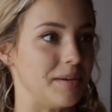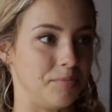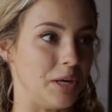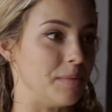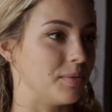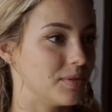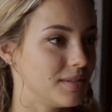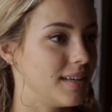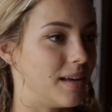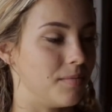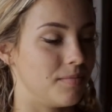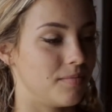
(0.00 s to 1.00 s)
in people,
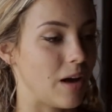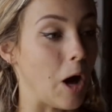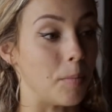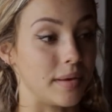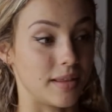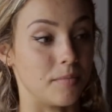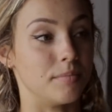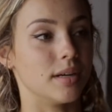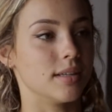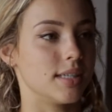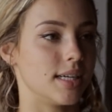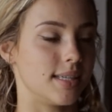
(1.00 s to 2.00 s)
and helping them
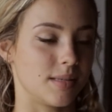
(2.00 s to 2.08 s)
build it.